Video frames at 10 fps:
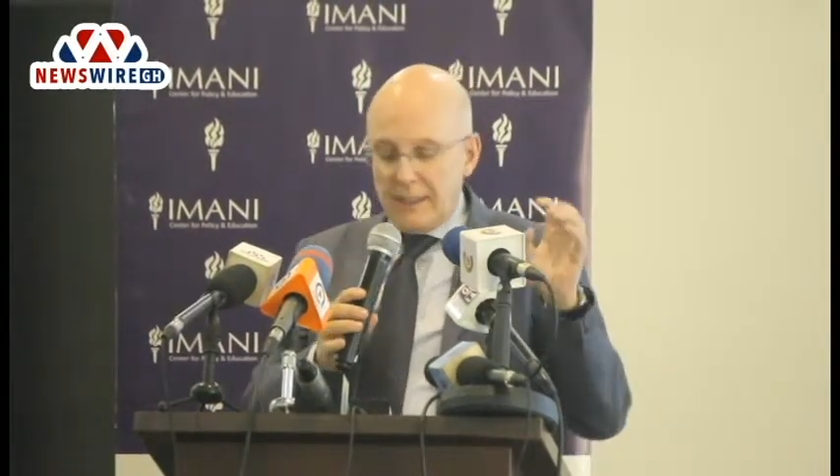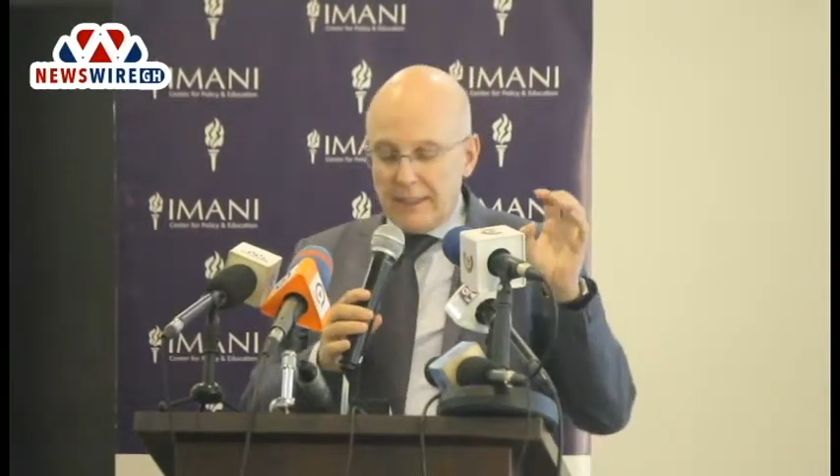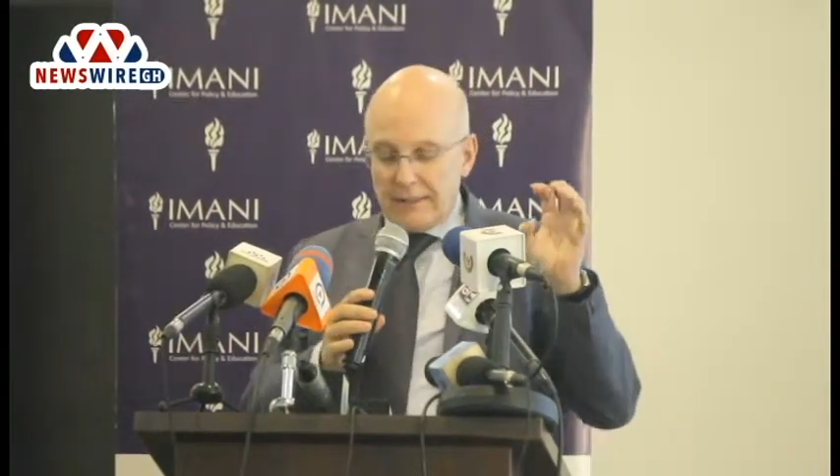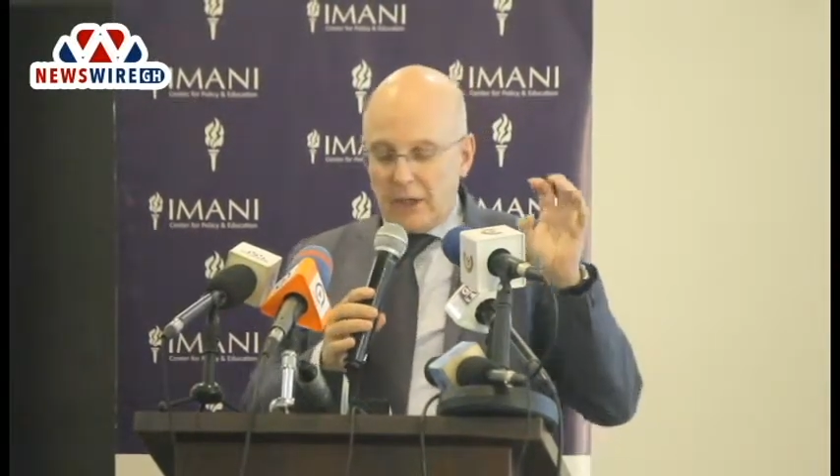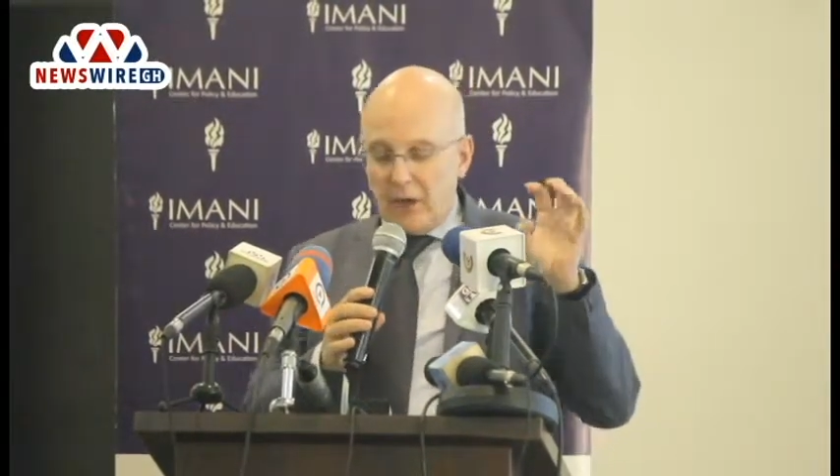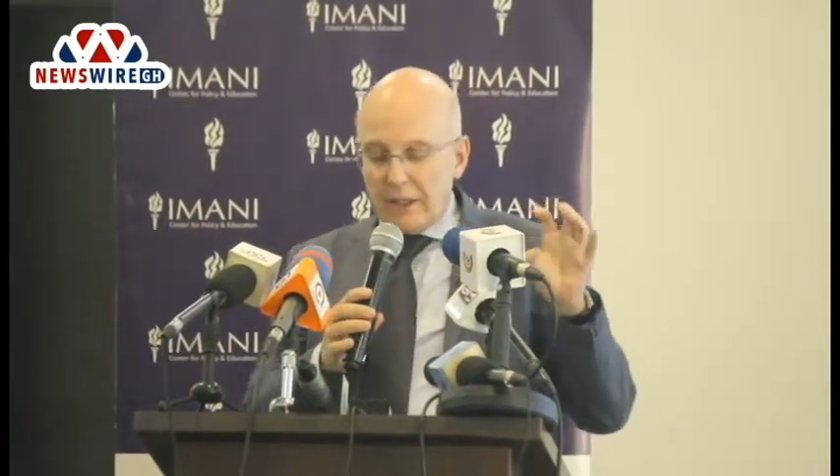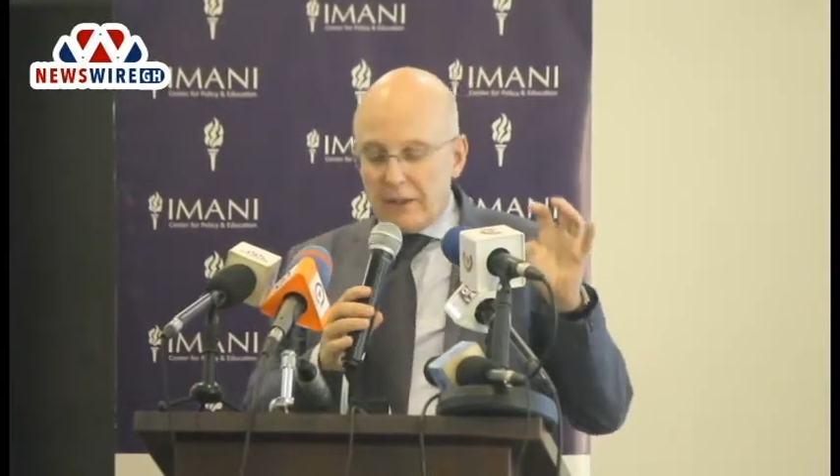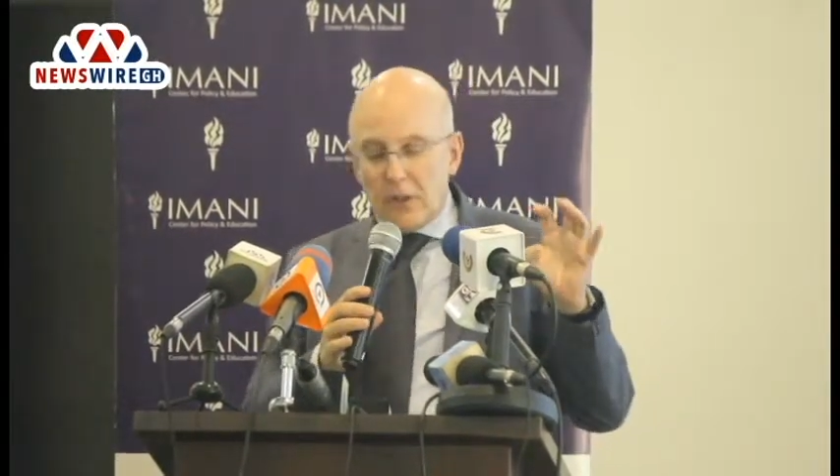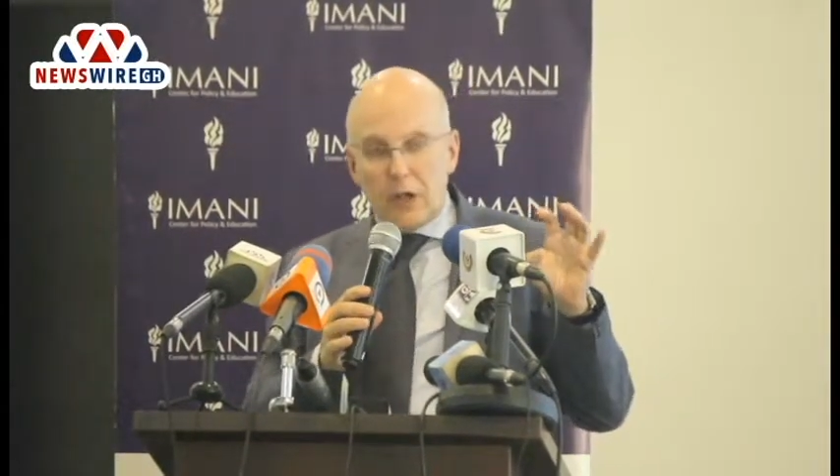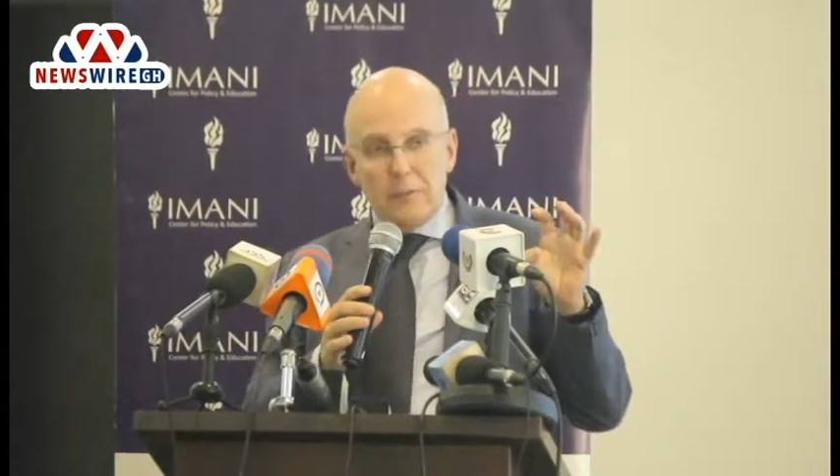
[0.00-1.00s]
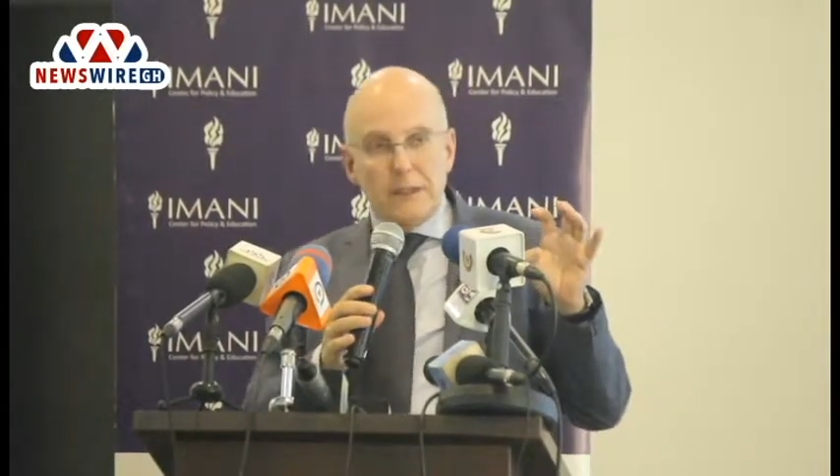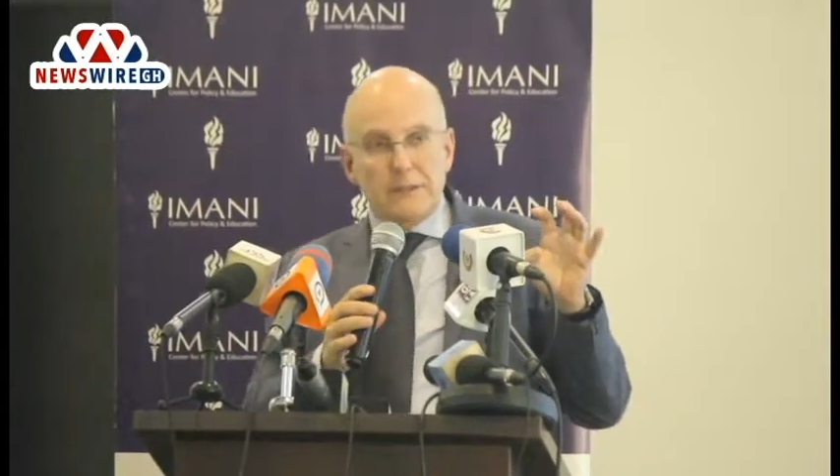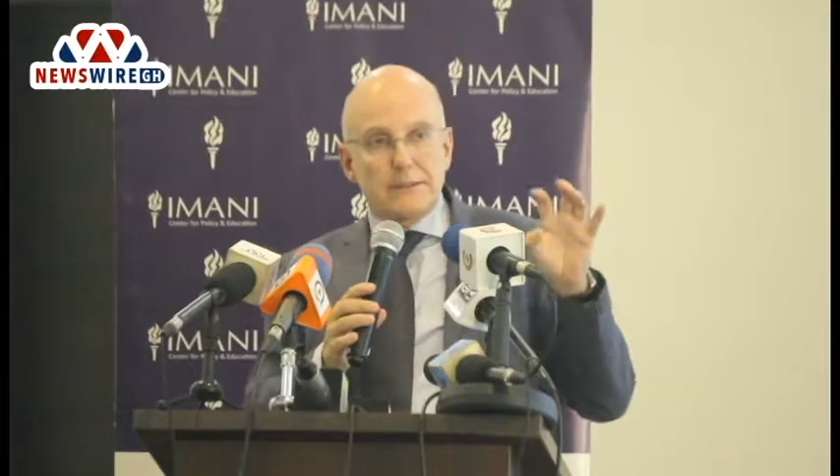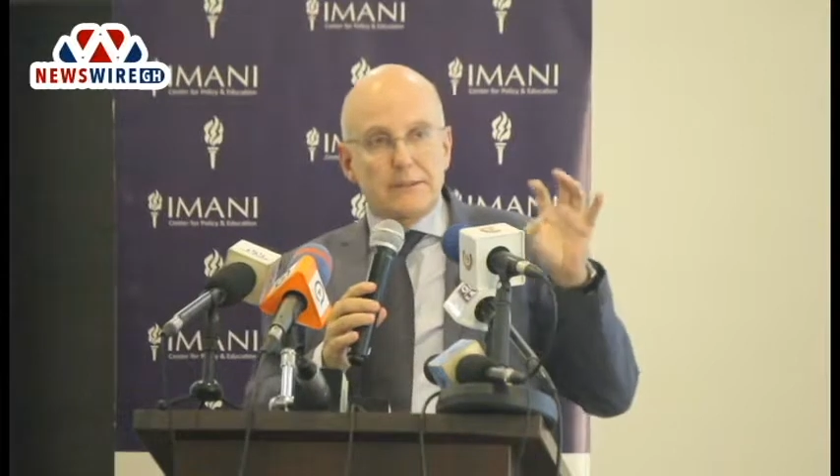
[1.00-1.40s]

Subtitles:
is that oil economics